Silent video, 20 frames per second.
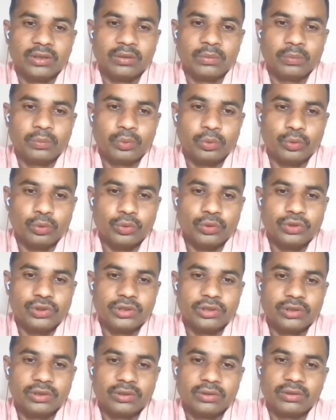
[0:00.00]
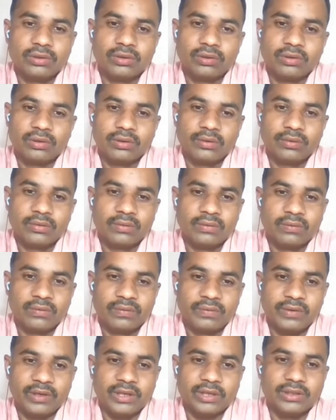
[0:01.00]
foot,
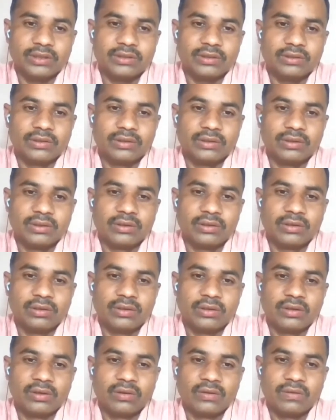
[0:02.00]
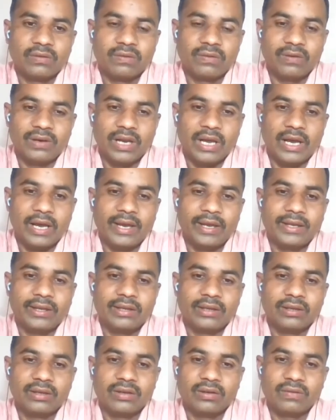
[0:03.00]
feet, fly,
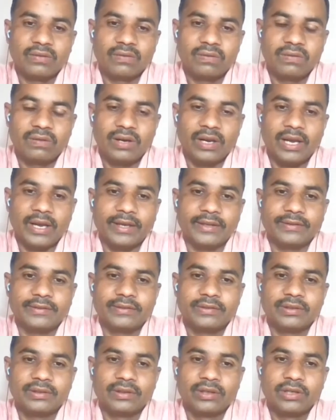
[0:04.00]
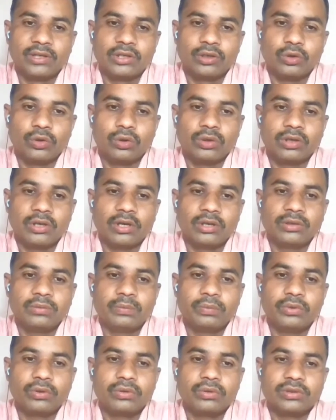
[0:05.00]
flies. Don't
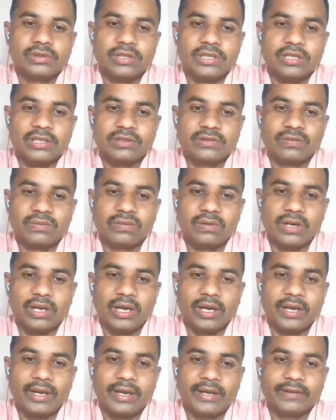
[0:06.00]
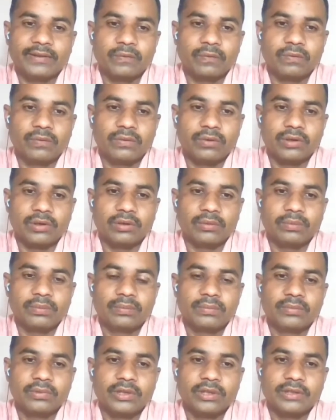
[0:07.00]
confuse this fly as a verb.
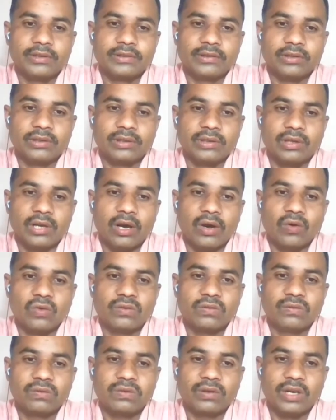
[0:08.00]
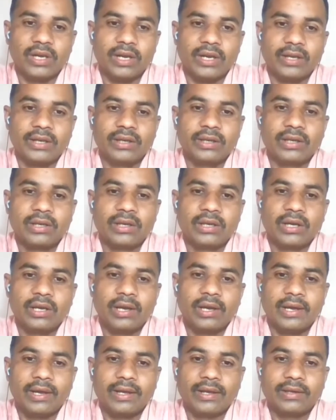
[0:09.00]
It's a noun, fly,
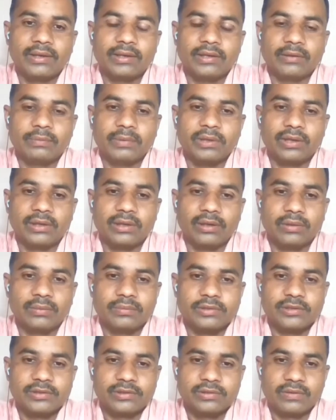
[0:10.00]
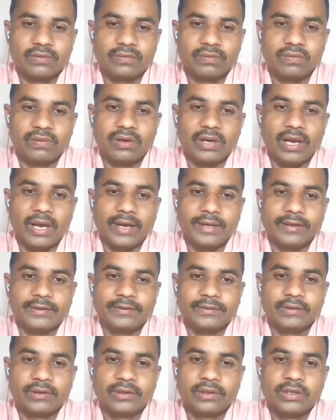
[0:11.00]
and it becomes
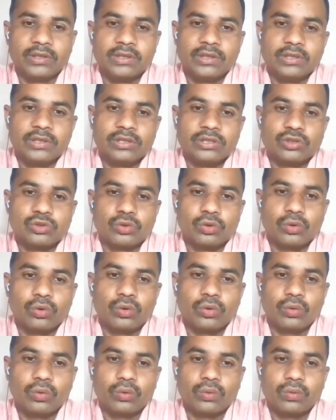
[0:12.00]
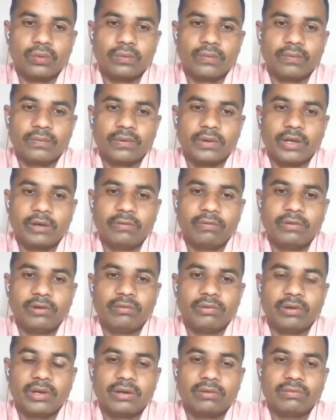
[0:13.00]
flies. So
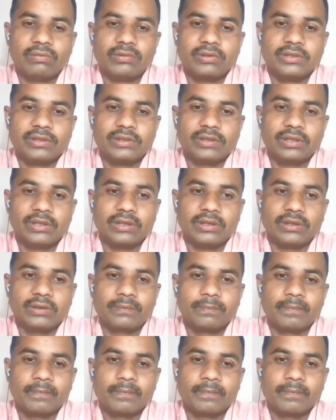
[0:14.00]
everywhere we see